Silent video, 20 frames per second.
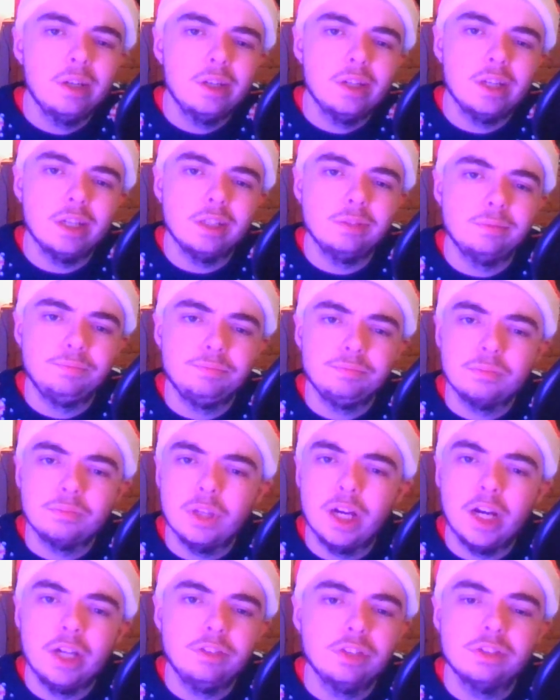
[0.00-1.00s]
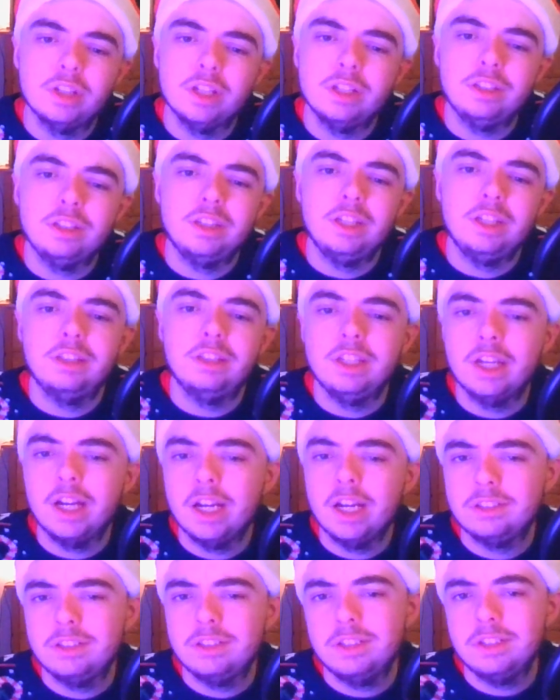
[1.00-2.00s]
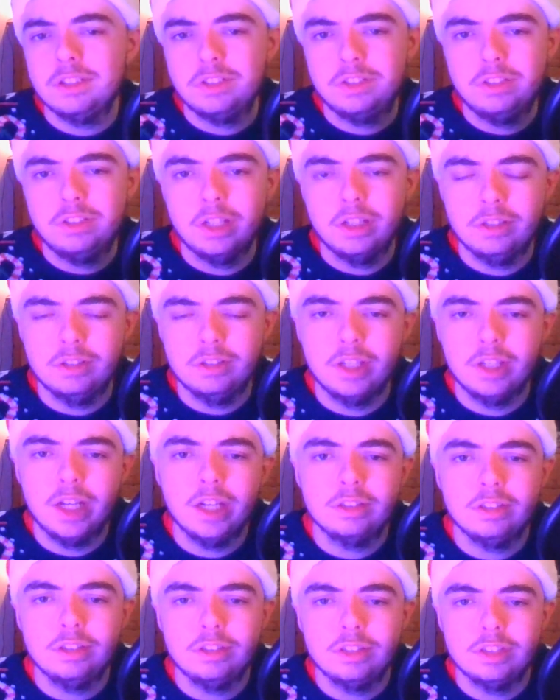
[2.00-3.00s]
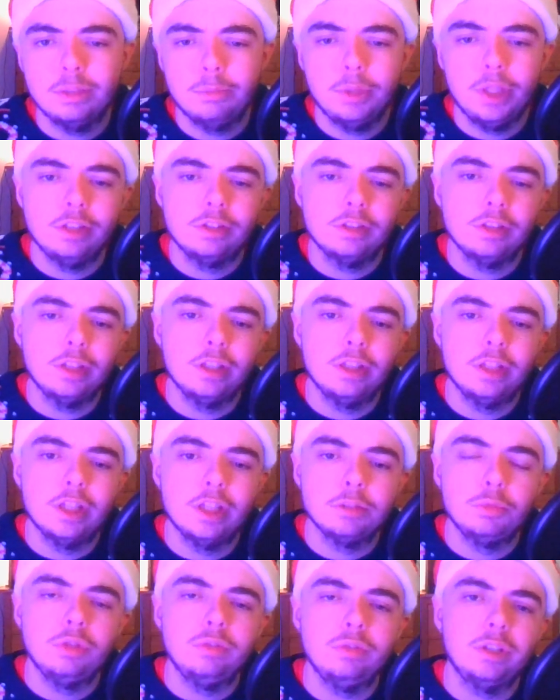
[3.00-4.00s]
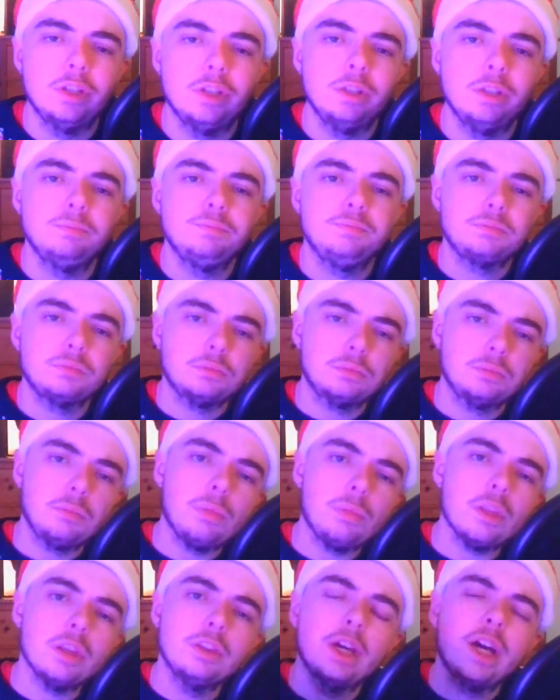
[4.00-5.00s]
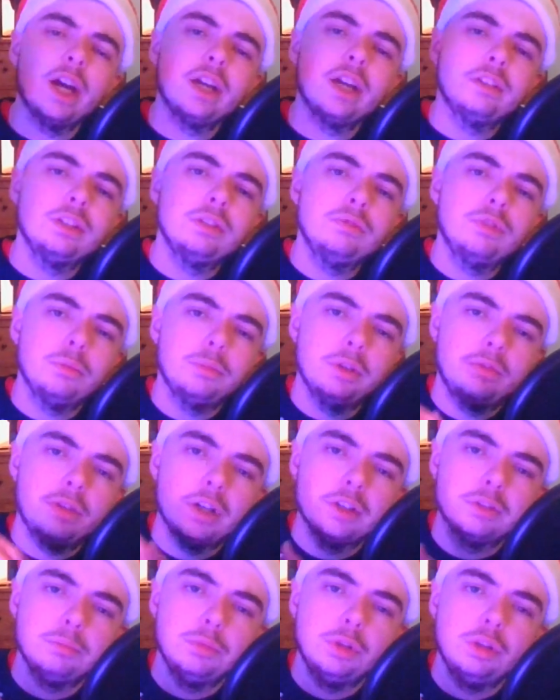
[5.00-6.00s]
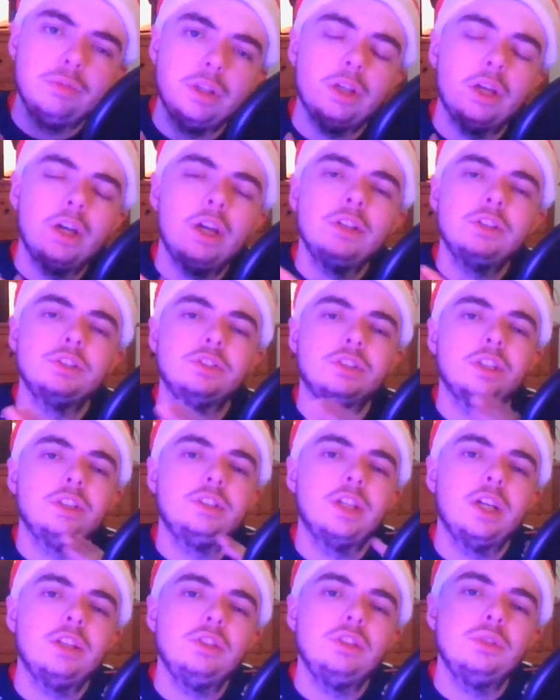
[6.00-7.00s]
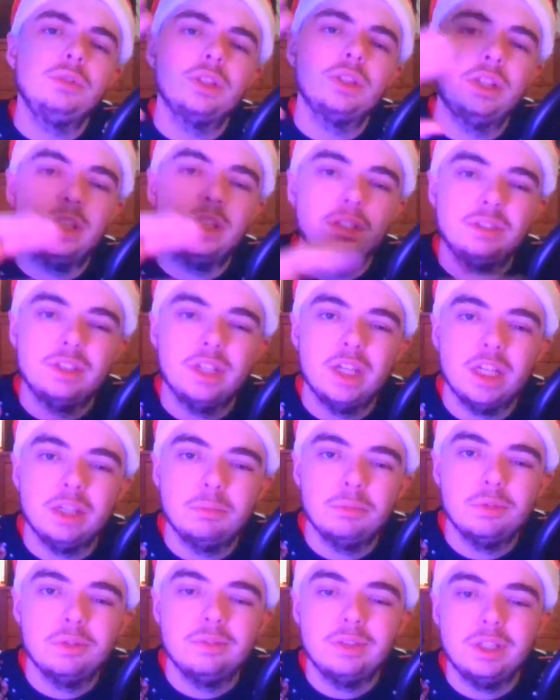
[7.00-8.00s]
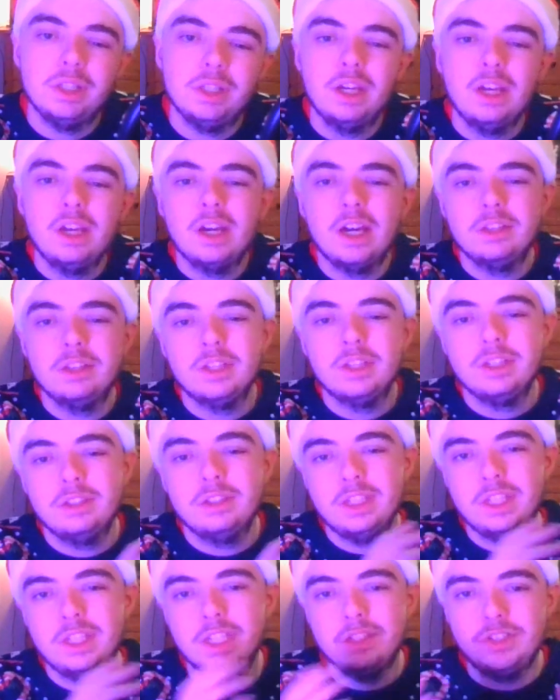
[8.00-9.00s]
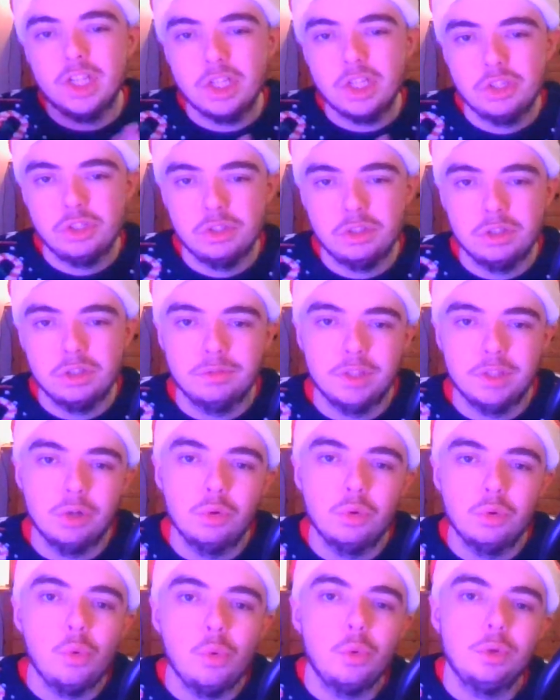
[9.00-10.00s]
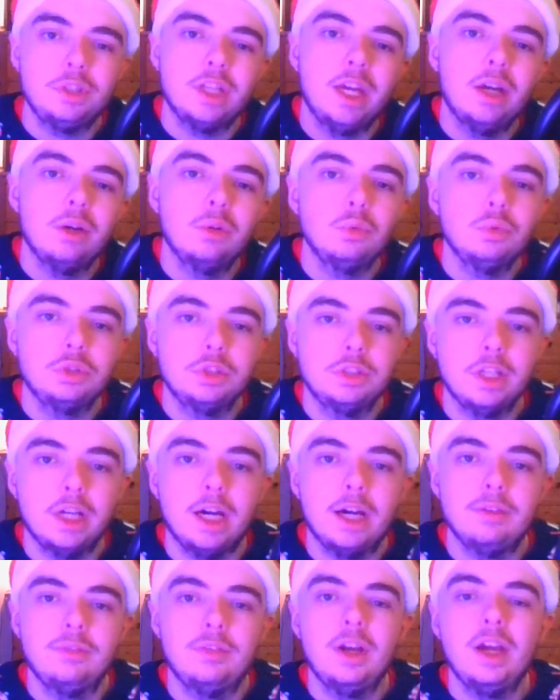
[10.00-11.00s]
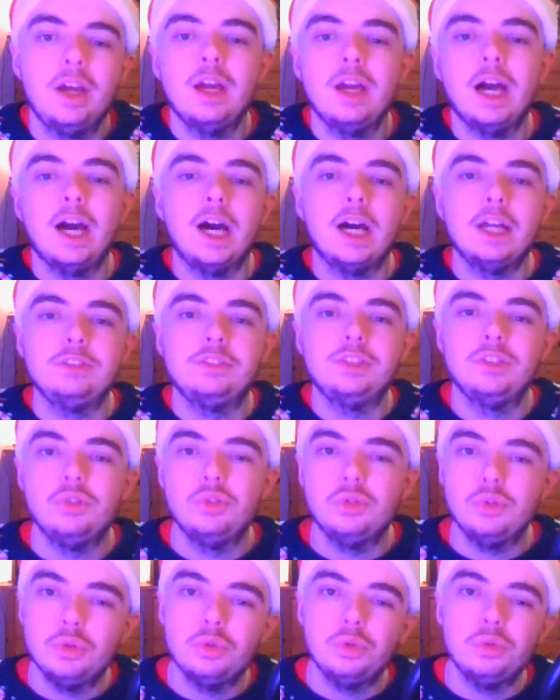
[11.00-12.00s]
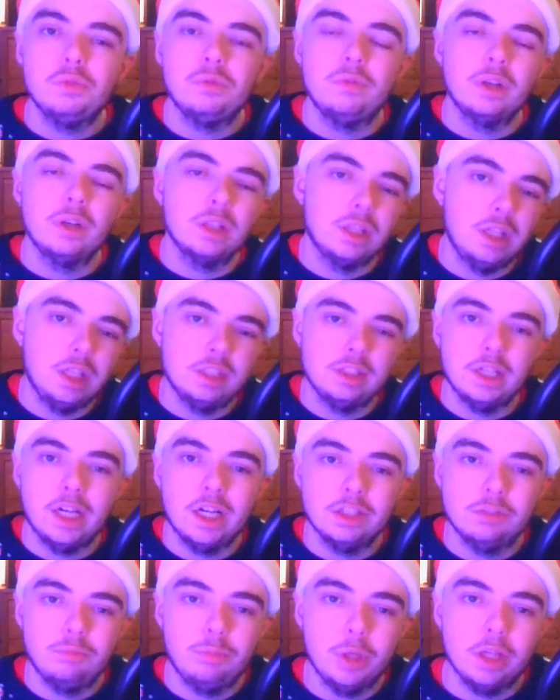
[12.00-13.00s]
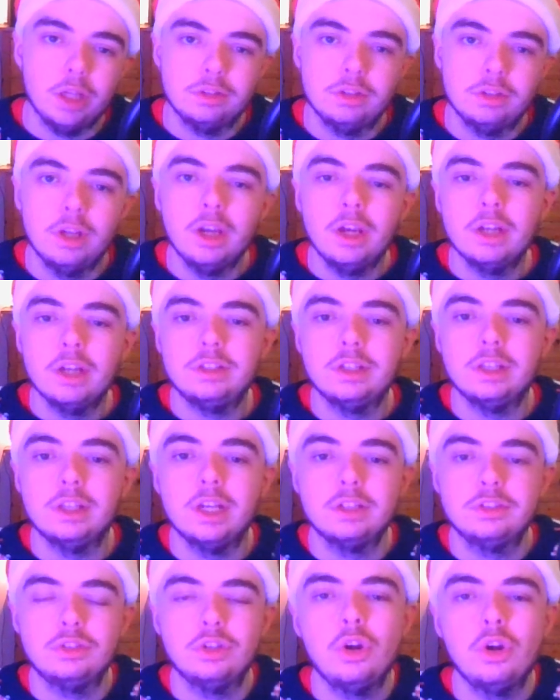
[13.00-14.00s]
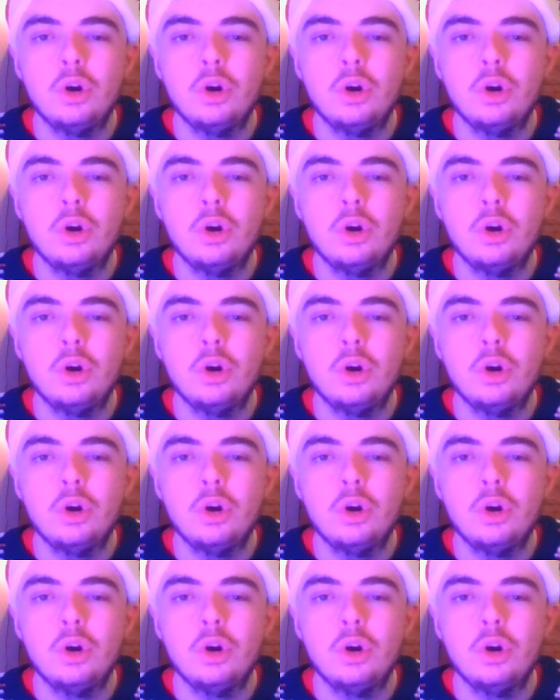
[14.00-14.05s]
and I just think the acting the acting is amazing in this movie, right? The acting from the first movie just continues into the second movie. I think the addition of the hotel staff adds a new villainous aspect to this.